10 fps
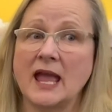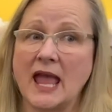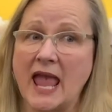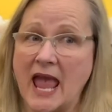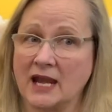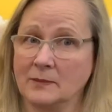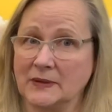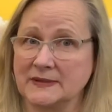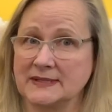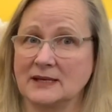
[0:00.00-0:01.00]

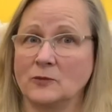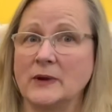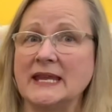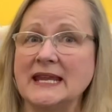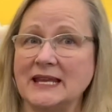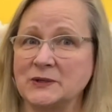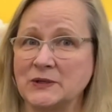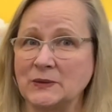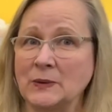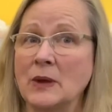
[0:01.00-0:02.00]
animals that we need
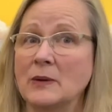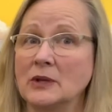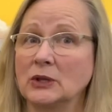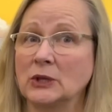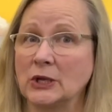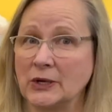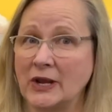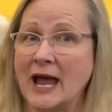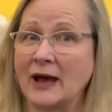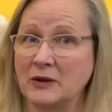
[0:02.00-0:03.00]
to learn
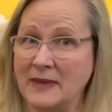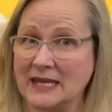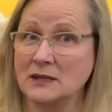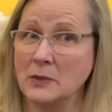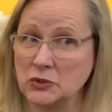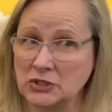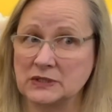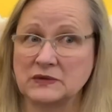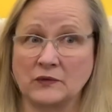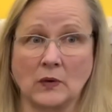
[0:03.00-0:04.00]
how to make the motions
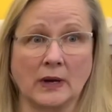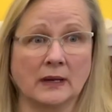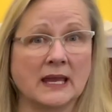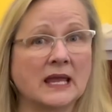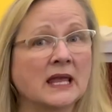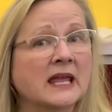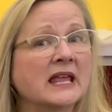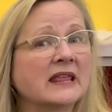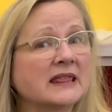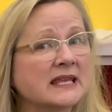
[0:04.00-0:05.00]
for.
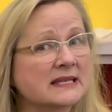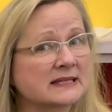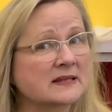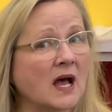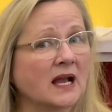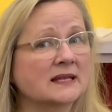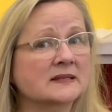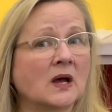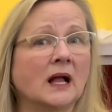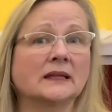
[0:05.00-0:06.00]
This song is
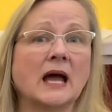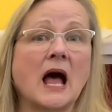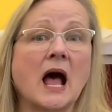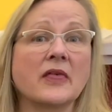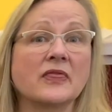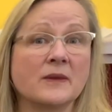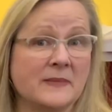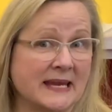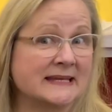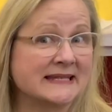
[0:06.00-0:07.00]
called The
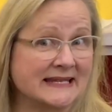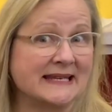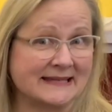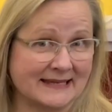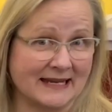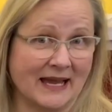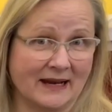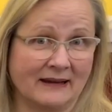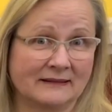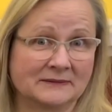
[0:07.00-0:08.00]
Big Sea Star,
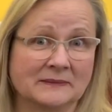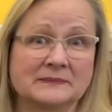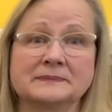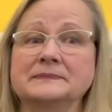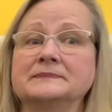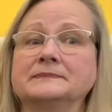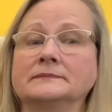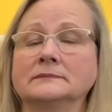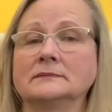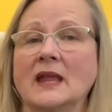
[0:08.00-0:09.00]

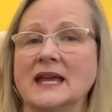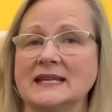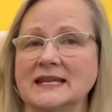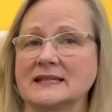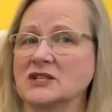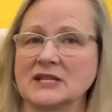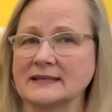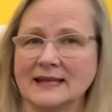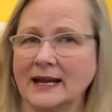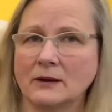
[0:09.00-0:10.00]
and it's just
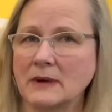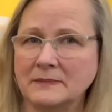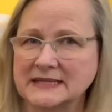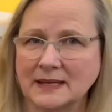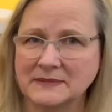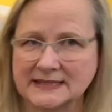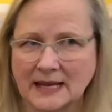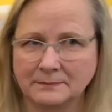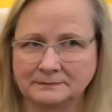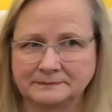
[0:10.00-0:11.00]
like a rum-sum-sum.